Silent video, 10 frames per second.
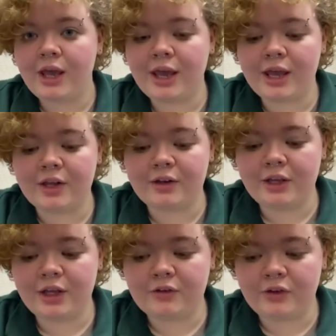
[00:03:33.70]
and
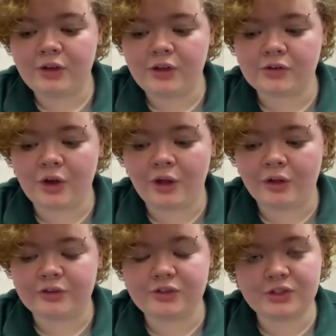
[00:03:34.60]
it is
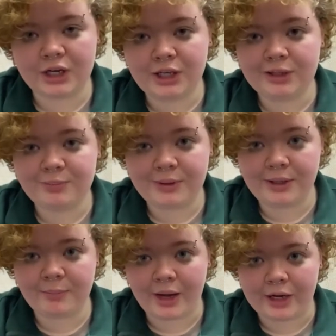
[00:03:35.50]
called Study in B
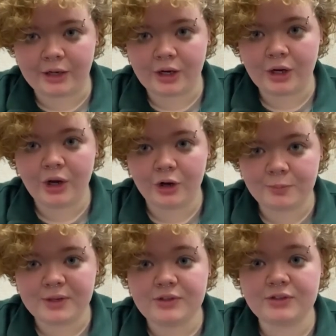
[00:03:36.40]
Minor,
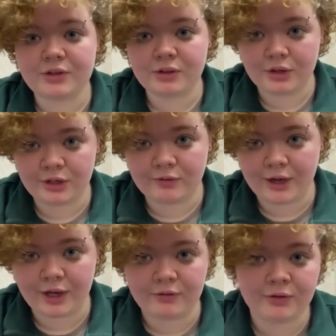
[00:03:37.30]
Opus
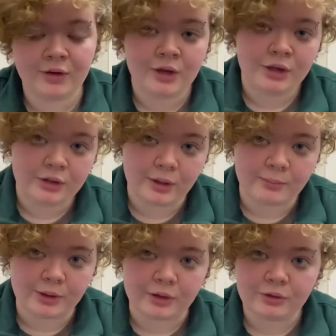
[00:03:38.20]
35,
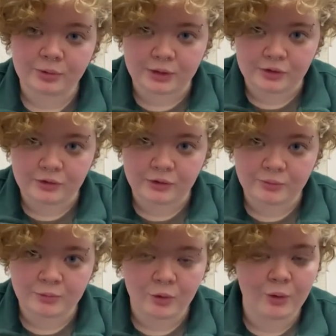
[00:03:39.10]
number 22
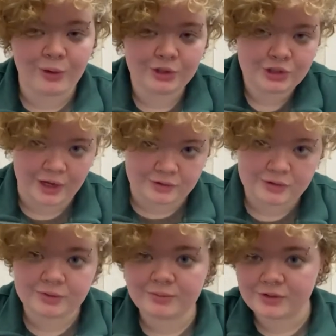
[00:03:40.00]
or
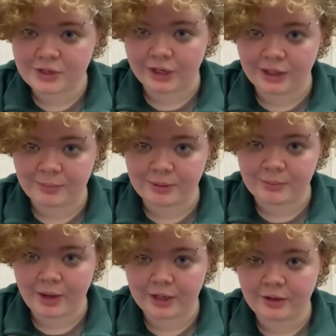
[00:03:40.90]
just study in B
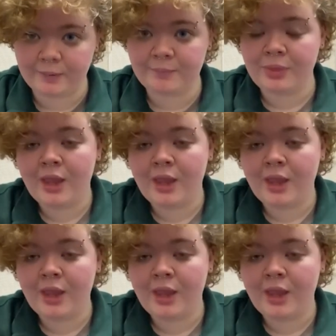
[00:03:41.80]
minor.